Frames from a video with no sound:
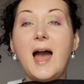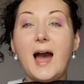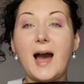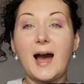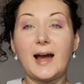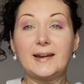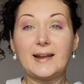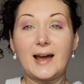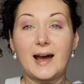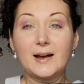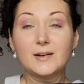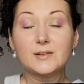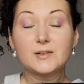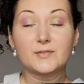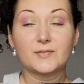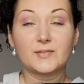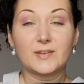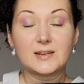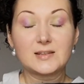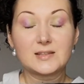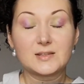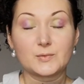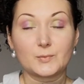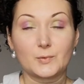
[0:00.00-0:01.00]
And out of
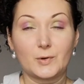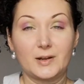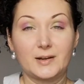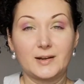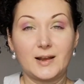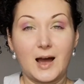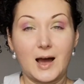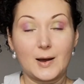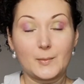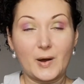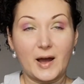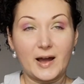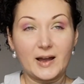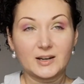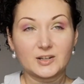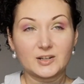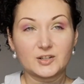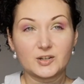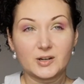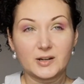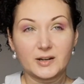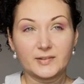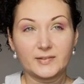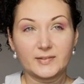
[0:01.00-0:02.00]
this one, I'm
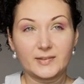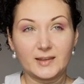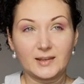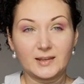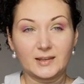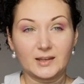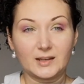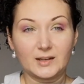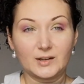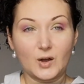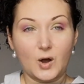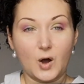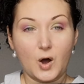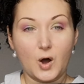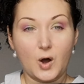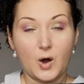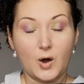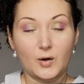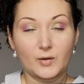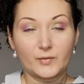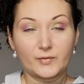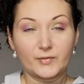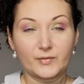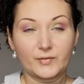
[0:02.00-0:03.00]
actually thinking
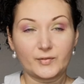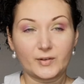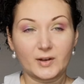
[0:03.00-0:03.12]
of